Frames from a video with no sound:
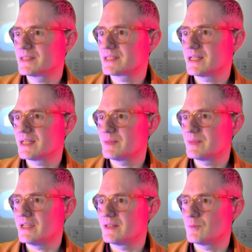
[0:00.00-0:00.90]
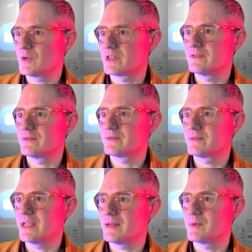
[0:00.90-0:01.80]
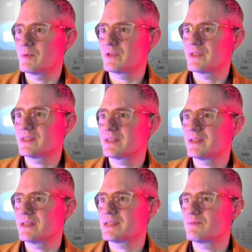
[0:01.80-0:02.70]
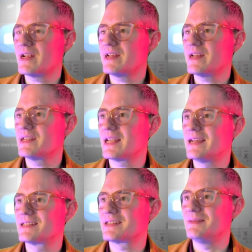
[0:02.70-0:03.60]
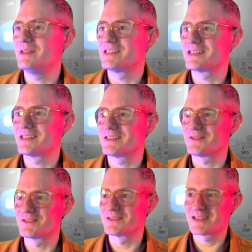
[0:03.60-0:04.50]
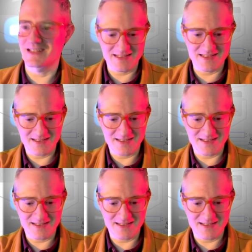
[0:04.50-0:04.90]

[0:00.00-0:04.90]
coming in we want this render layers to images at the wrong thing.